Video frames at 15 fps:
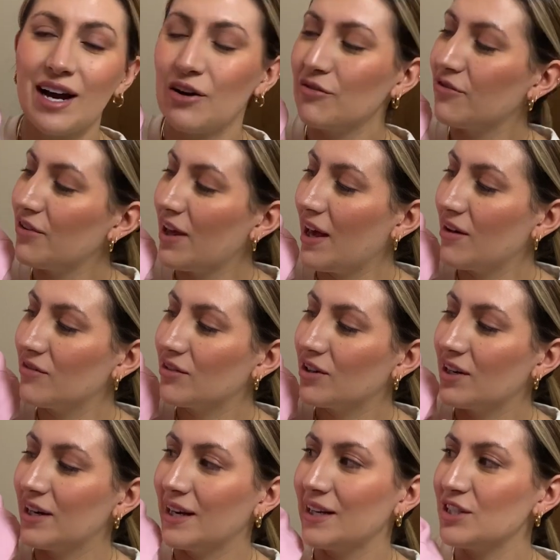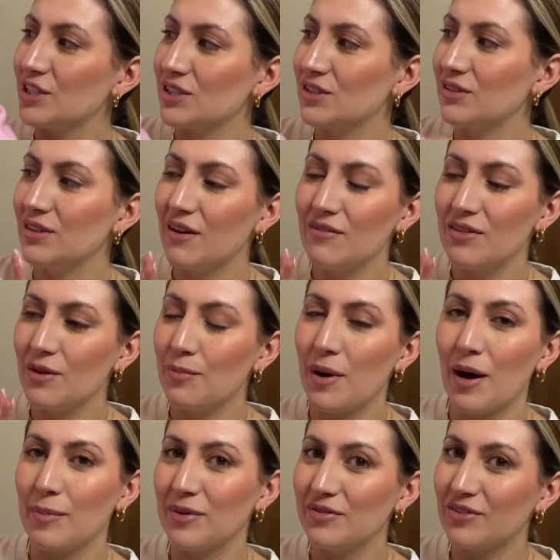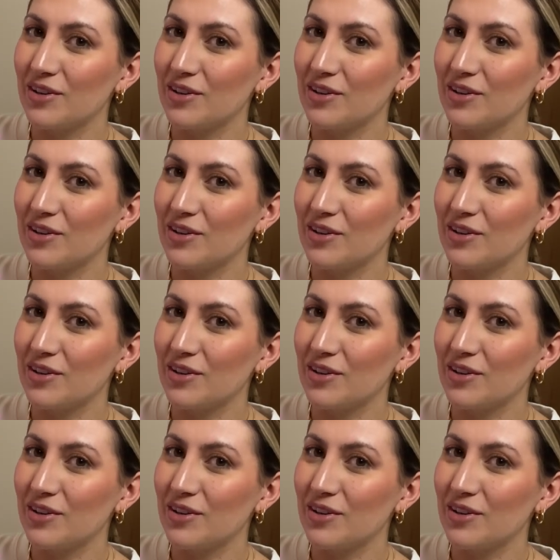outfit ever, and I just love the pop of